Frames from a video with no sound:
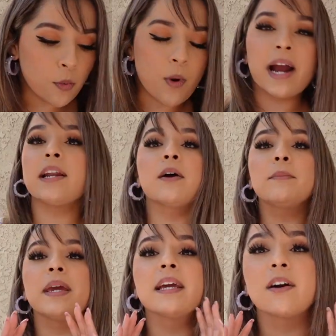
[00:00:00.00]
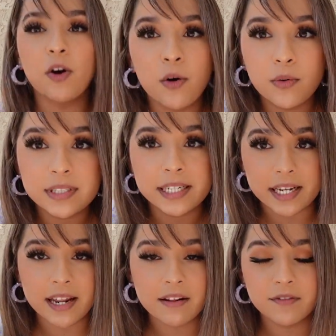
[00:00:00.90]
why not make a whole
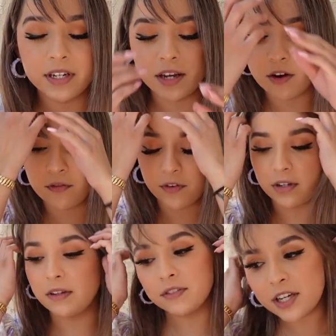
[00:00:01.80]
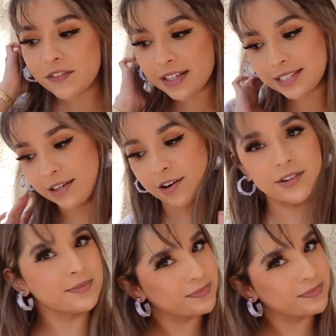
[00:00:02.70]
dedicated video for a Loveshackfancy haul?